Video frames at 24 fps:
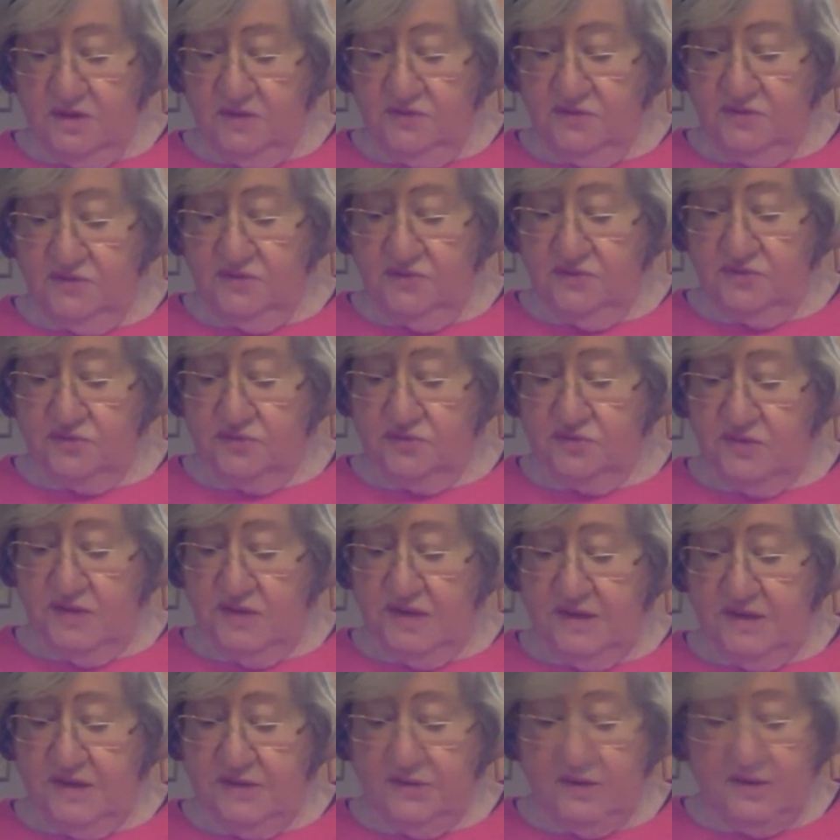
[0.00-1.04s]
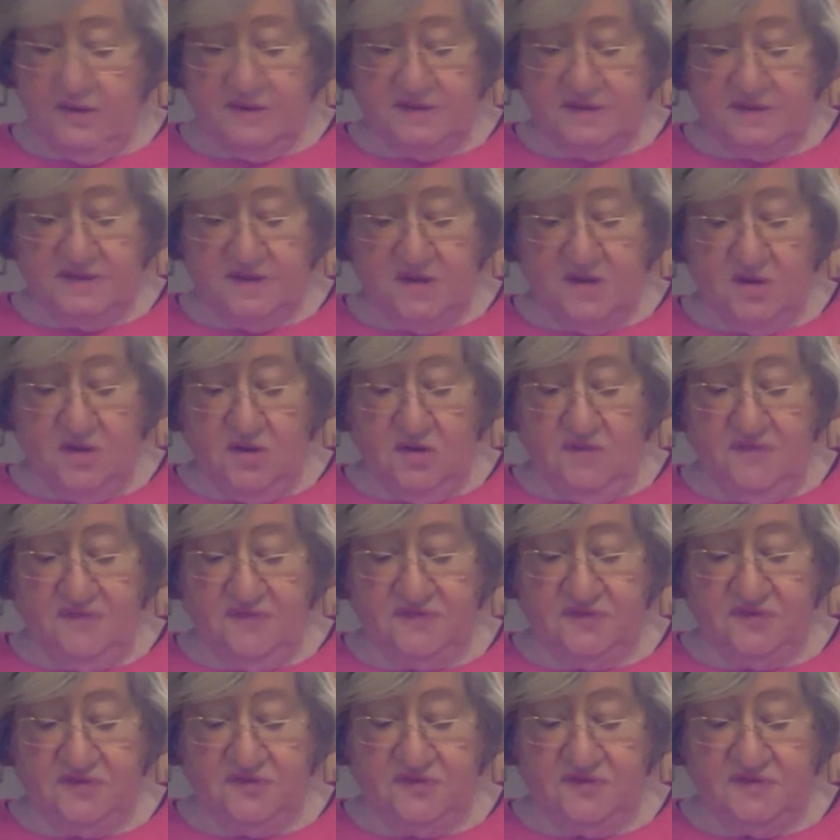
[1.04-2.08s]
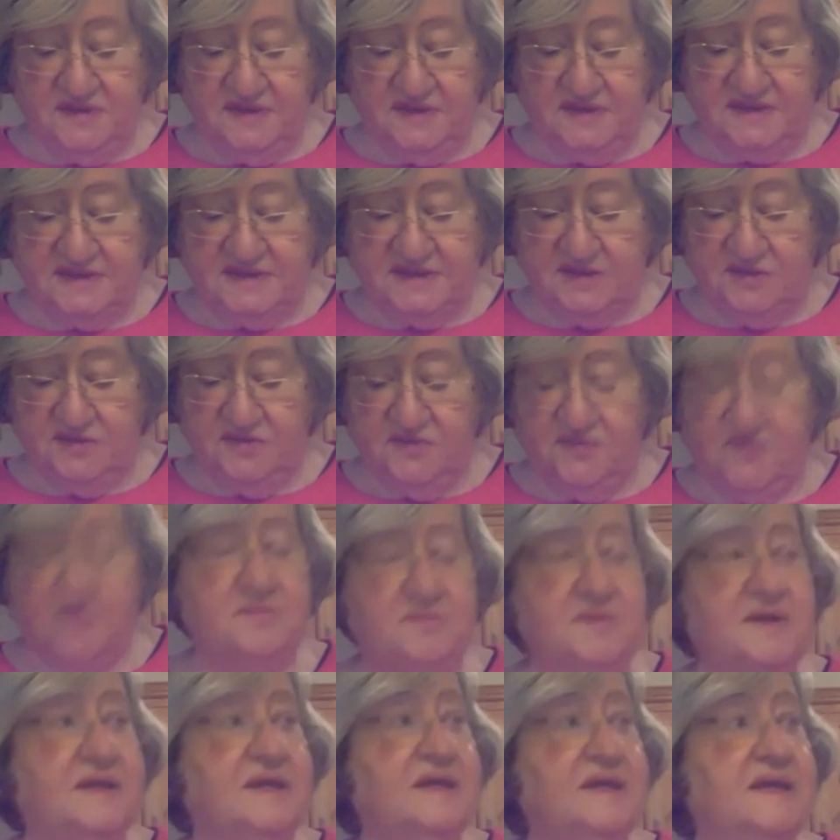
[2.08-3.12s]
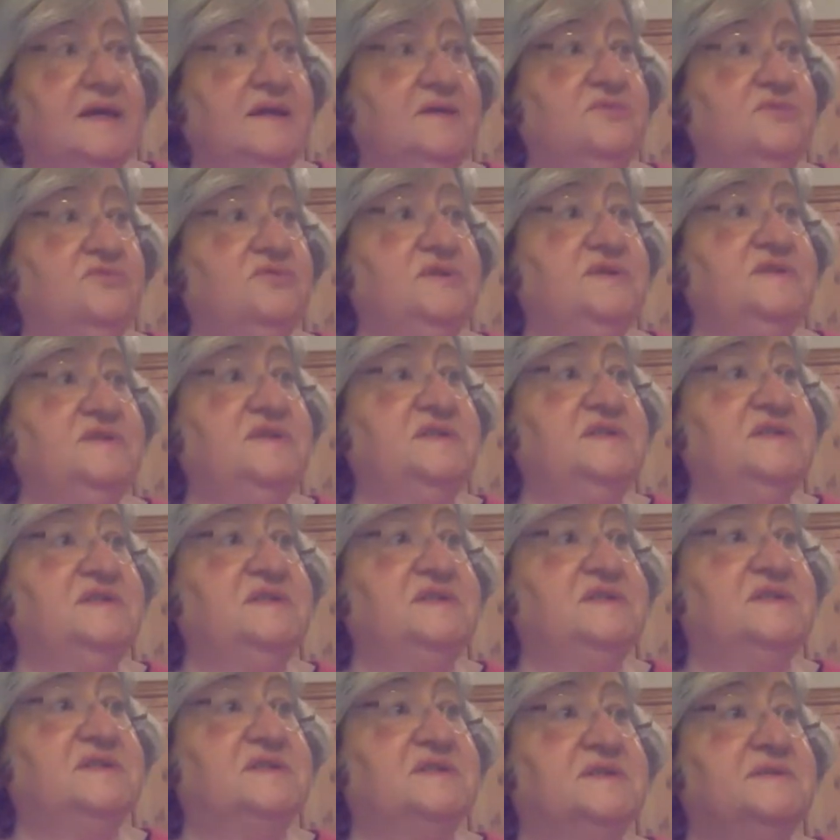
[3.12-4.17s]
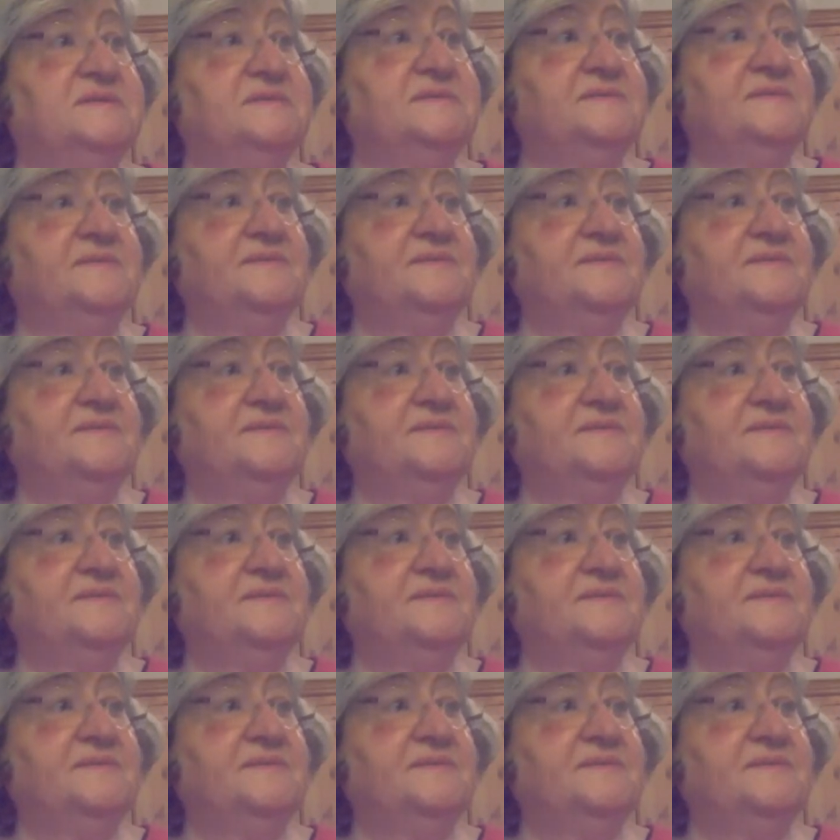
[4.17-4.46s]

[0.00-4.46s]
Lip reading: The rural areas are often xenophobic and racist.